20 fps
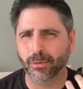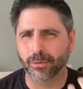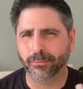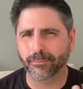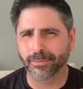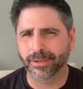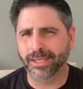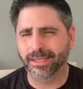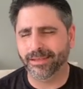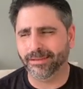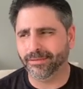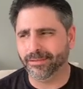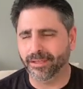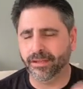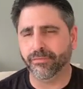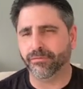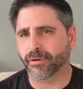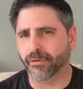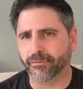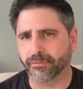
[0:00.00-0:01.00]
be
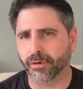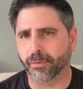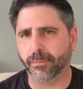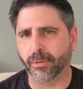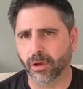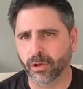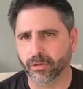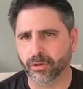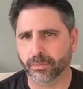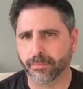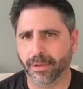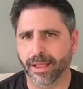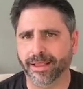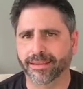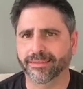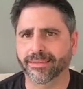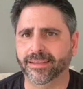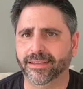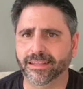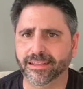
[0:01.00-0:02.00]
different from other
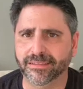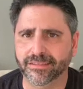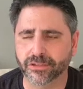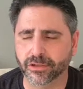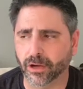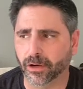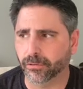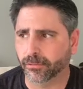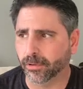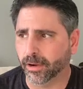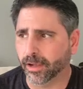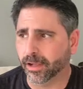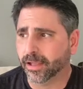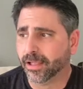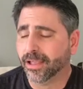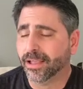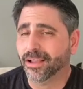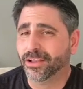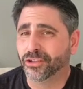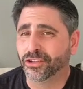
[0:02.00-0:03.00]
bands in this genre.
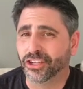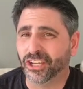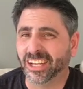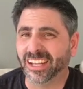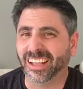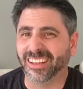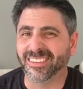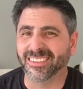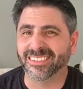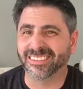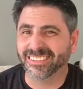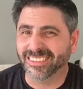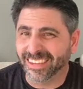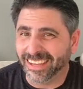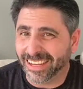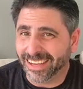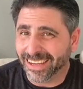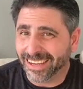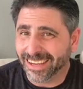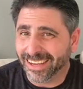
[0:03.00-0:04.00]
She can
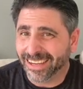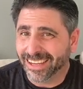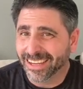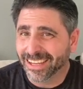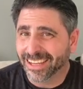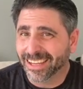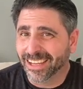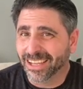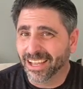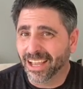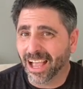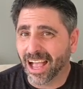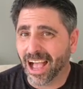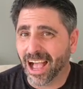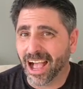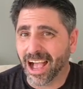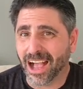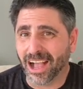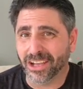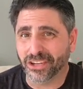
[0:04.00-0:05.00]
sing,
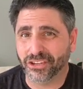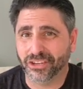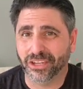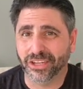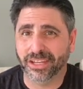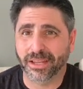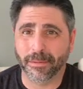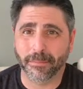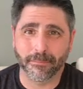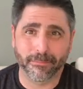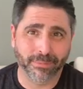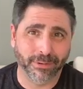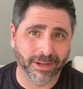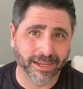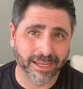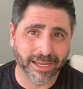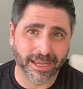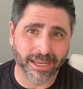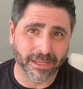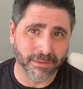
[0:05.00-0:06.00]
she can
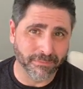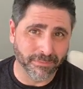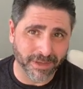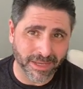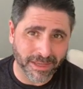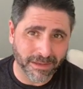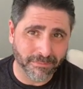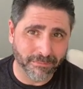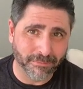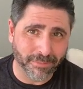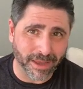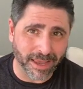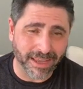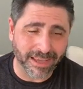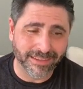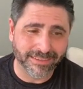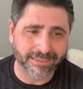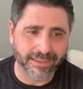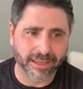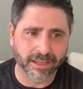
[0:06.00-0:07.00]
play a mean
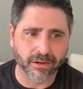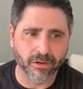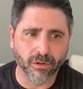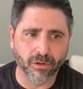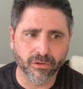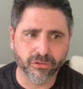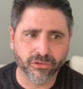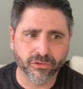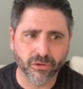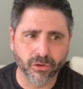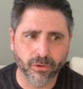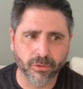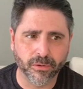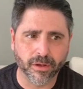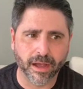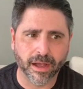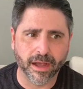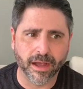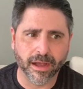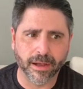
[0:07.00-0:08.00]
bass, and
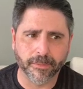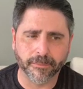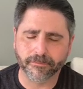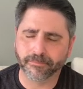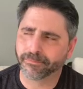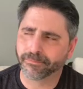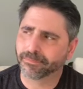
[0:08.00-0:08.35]
also